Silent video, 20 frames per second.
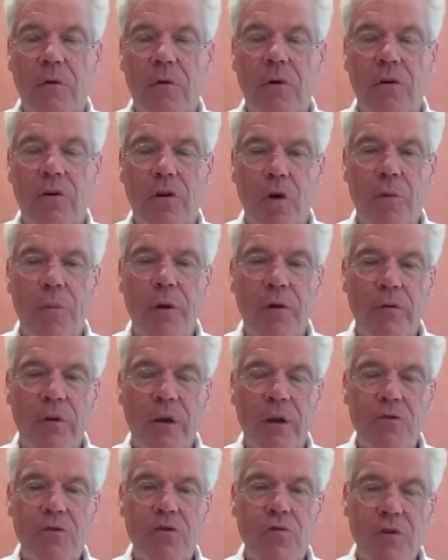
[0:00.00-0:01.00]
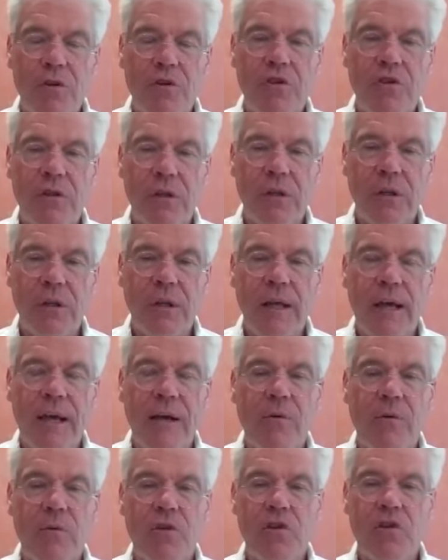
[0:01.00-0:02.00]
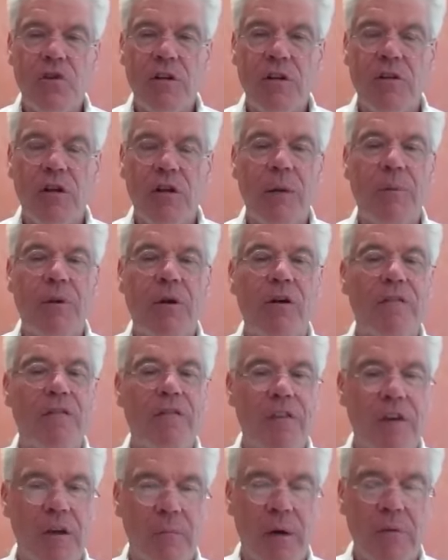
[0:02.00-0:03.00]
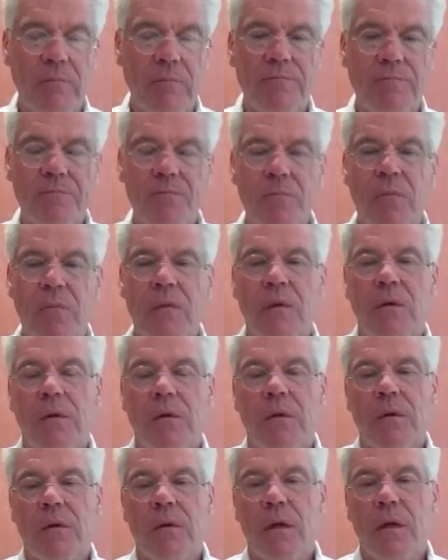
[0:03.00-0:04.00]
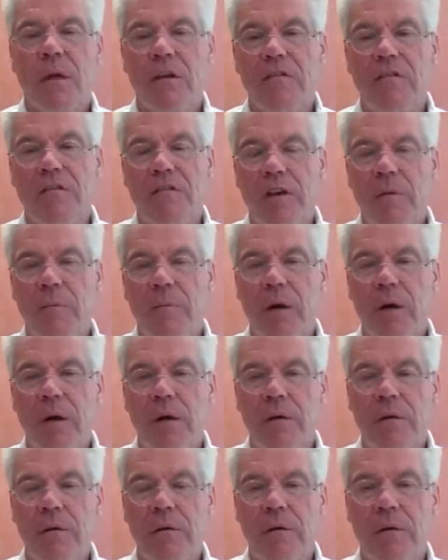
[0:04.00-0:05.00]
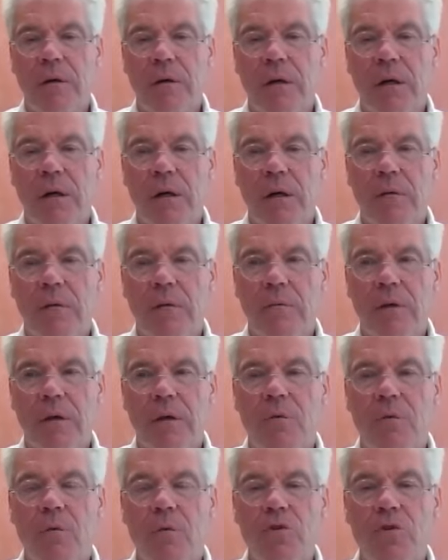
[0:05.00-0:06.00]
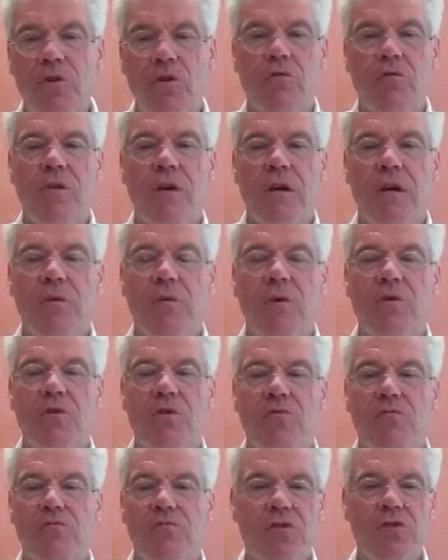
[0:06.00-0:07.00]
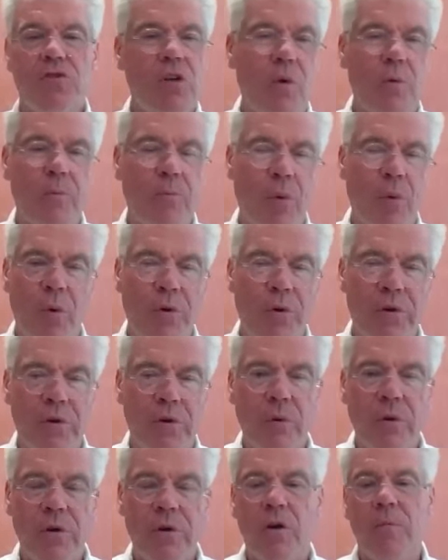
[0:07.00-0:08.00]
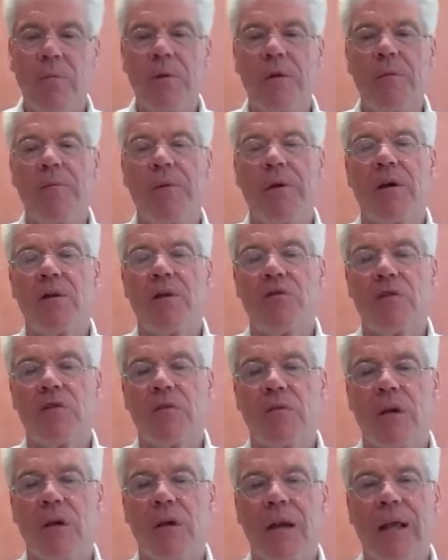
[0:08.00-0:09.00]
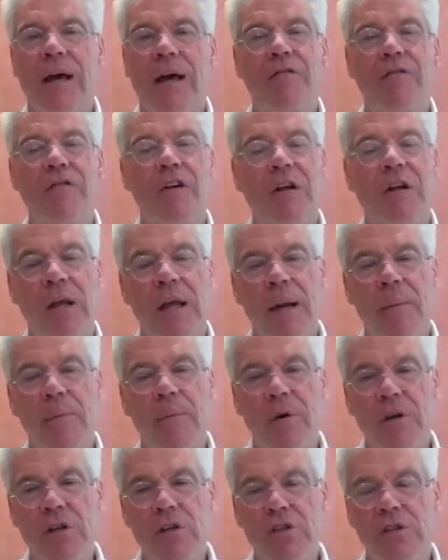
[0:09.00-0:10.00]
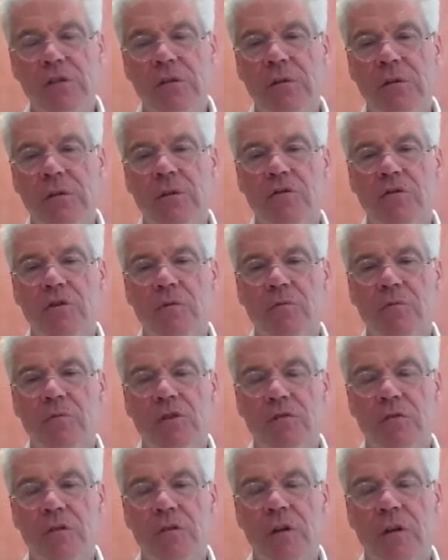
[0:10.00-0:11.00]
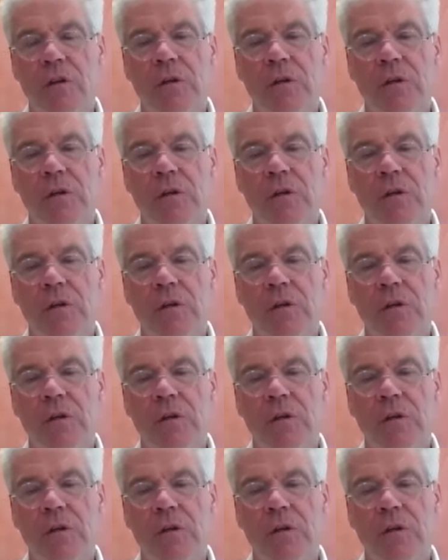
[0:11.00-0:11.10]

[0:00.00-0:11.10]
Adobe announced recently an acquisition of a company called Figma. And Figma, uh, it was agreed, was so important to Adobe because it allowed for collaboration in terms of